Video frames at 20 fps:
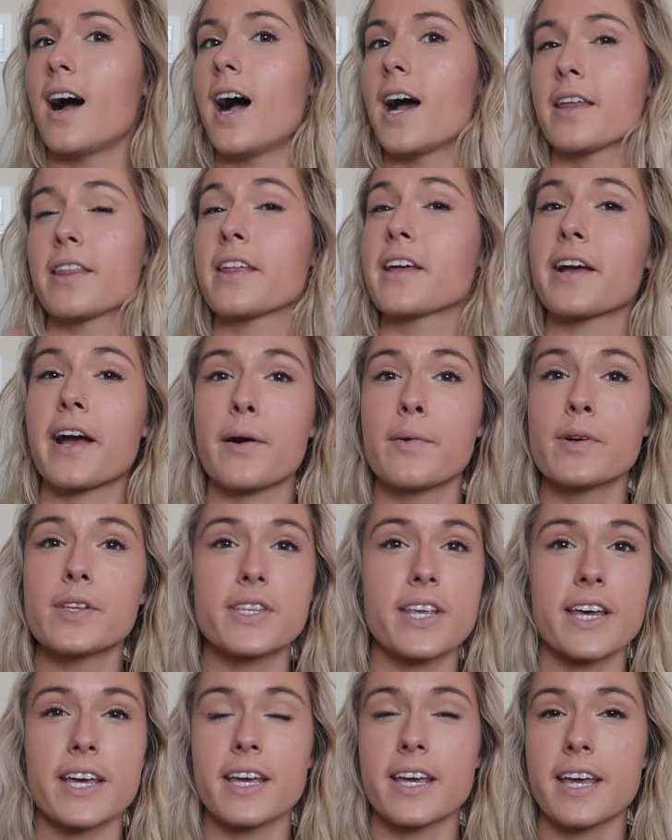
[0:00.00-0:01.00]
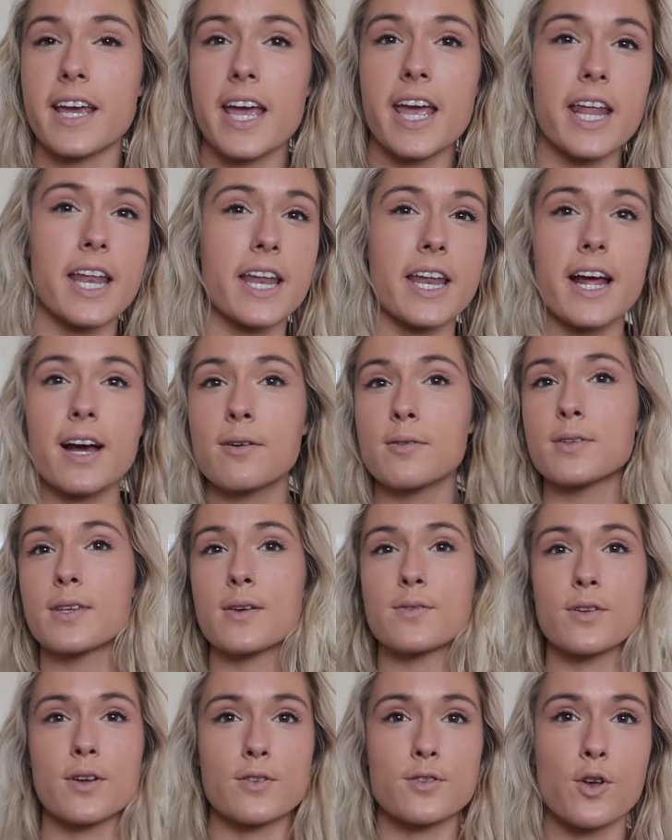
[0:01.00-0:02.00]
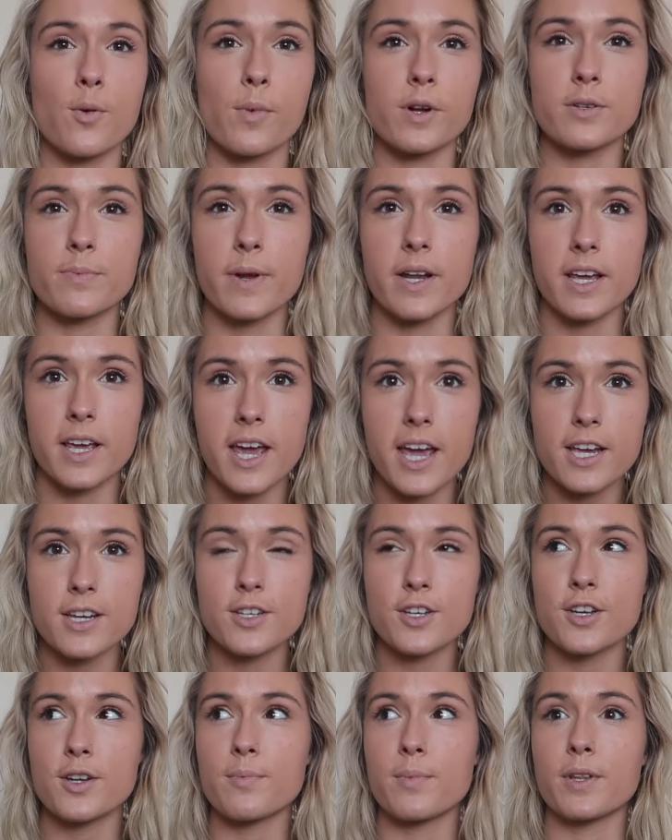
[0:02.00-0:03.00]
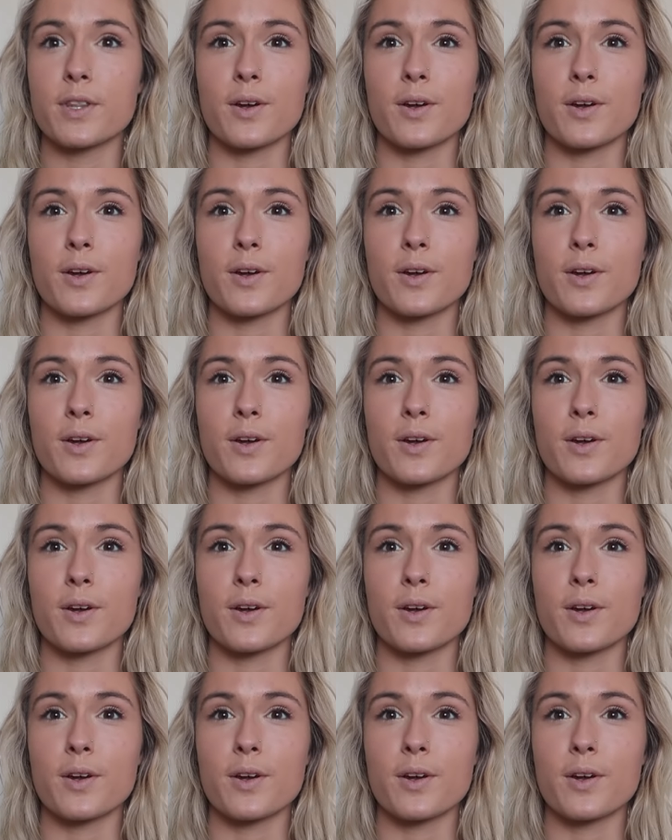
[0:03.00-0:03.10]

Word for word: I think I was like in and out because I was on so much medication.